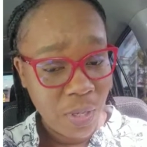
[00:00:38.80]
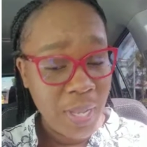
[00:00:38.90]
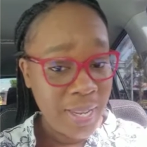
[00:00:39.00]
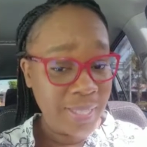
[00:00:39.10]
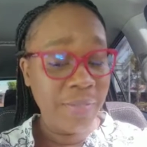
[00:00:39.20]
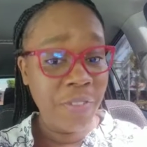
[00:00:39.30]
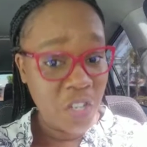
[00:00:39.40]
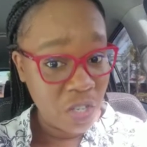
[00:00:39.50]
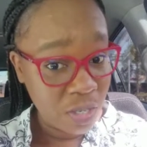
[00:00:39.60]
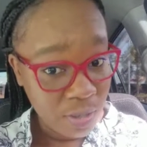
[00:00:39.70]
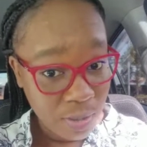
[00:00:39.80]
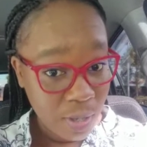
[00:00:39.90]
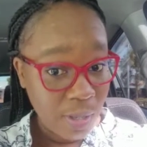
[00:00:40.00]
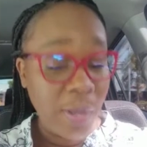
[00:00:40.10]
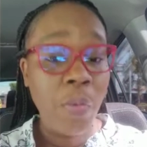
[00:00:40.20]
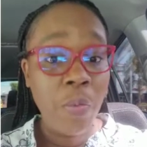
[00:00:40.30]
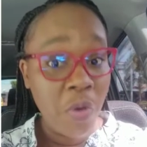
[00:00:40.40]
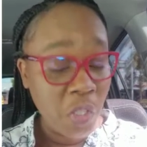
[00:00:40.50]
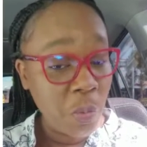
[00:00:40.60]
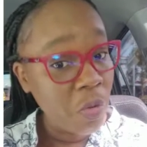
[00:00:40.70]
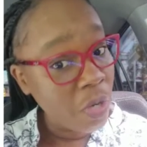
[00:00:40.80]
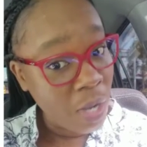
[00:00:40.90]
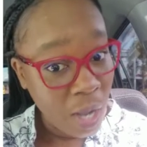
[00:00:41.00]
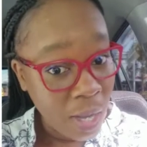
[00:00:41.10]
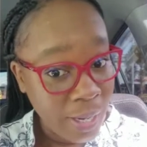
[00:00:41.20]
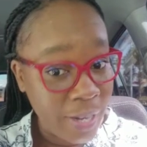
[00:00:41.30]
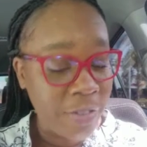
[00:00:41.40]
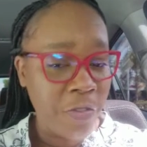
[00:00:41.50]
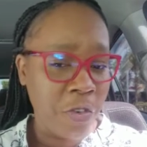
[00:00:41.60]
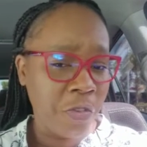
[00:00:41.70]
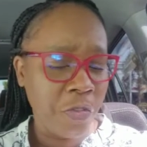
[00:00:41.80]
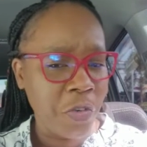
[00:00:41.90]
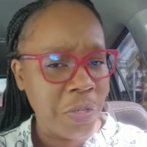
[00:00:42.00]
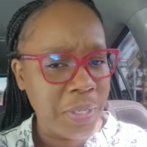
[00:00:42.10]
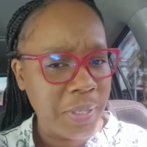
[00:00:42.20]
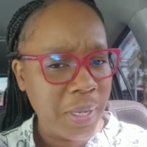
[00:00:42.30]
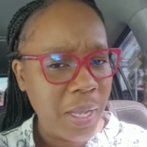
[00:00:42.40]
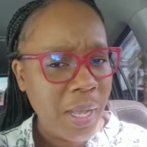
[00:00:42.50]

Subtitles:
in this vision, then we must put God at the forefront.